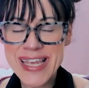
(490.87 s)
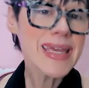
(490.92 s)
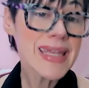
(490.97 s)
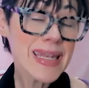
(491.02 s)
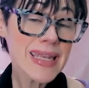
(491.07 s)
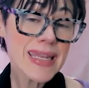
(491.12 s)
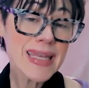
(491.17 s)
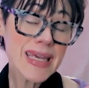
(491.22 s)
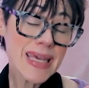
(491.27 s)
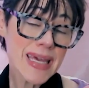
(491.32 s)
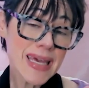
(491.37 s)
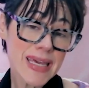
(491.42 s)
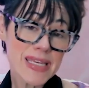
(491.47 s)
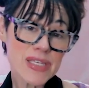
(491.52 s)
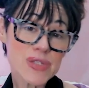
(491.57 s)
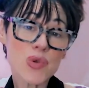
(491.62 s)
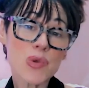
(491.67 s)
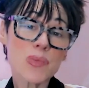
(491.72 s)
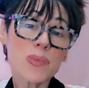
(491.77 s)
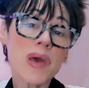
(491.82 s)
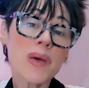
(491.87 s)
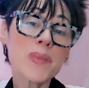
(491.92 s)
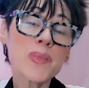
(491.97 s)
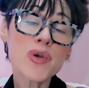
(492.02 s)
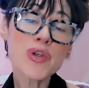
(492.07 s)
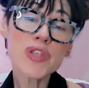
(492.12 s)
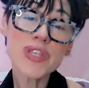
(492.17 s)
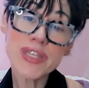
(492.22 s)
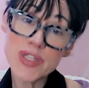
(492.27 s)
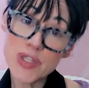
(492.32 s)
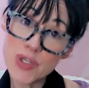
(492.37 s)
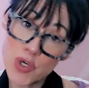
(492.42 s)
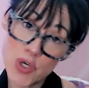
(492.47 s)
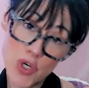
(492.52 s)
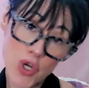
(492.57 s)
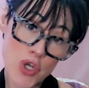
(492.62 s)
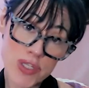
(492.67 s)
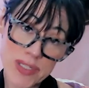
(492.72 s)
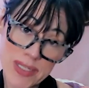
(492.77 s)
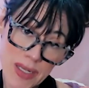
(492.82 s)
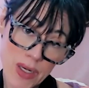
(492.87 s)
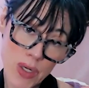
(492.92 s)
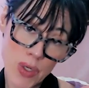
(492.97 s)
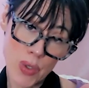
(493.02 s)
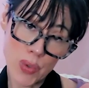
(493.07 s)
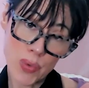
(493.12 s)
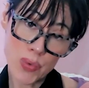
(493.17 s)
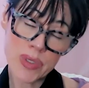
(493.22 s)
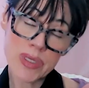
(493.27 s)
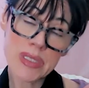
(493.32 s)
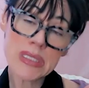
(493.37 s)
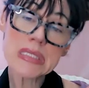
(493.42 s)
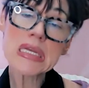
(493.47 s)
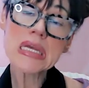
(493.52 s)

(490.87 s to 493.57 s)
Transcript: In any case, remember that you're not alone.